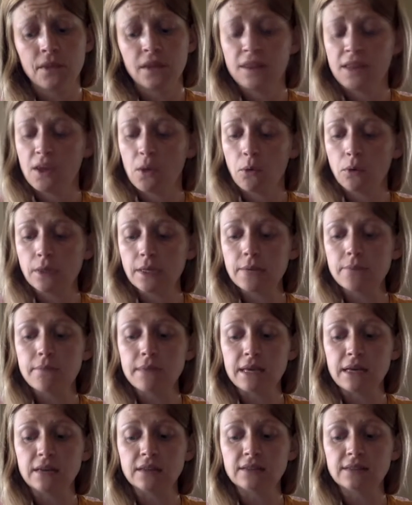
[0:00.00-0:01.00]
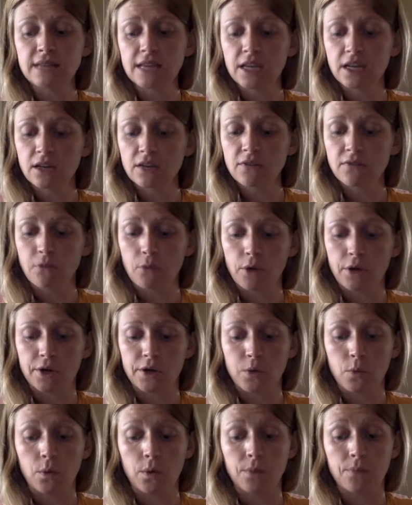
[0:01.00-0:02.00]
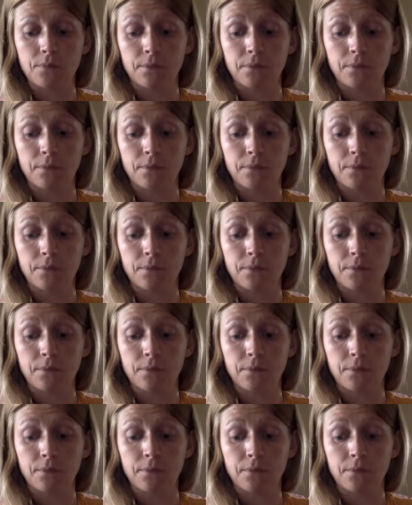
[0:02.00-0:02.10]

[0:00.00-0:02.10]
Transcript: The only meals they could afford were